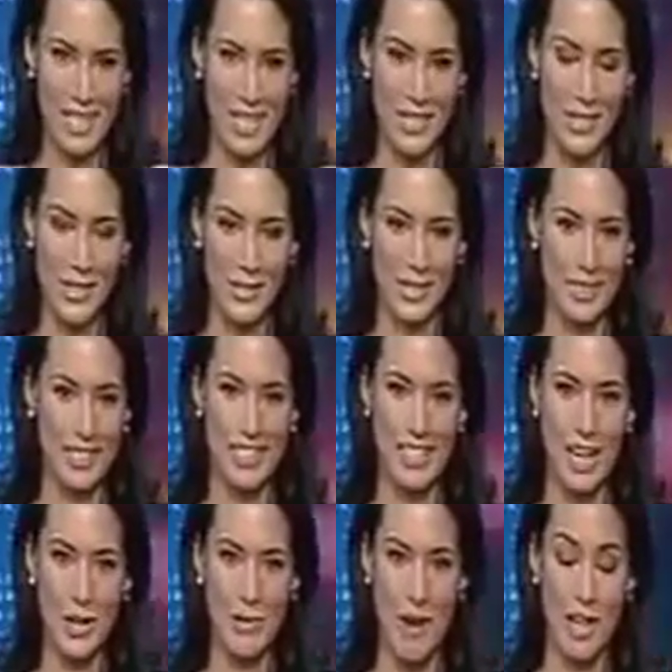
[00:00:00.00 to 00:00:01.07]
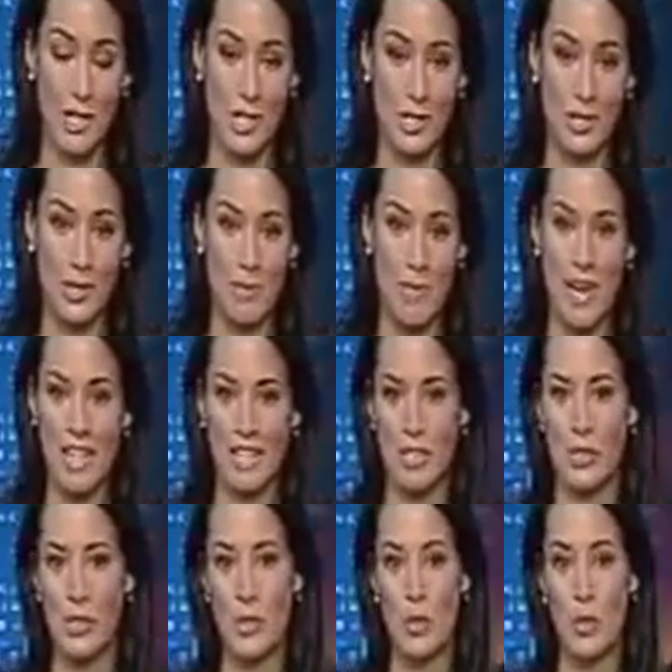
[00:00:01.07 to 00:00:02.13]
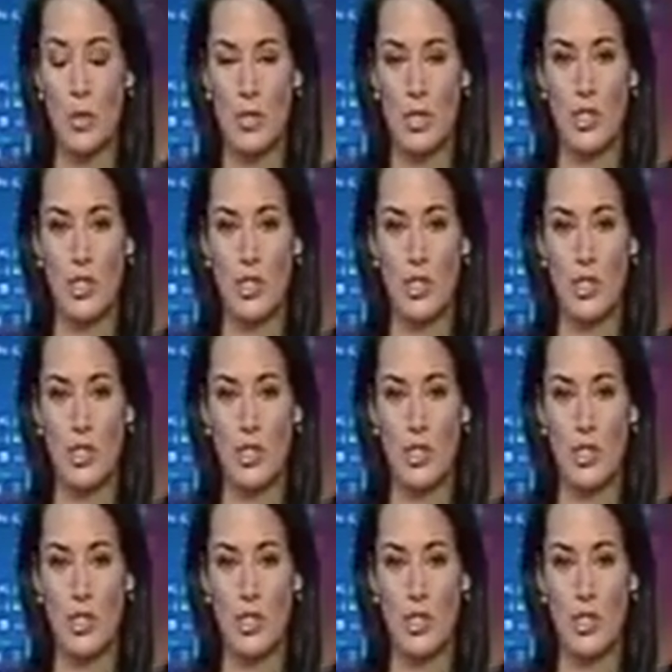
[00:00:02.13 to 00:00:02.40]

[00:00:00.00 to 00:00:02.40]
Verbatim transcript: Tinsel and decorations are being installed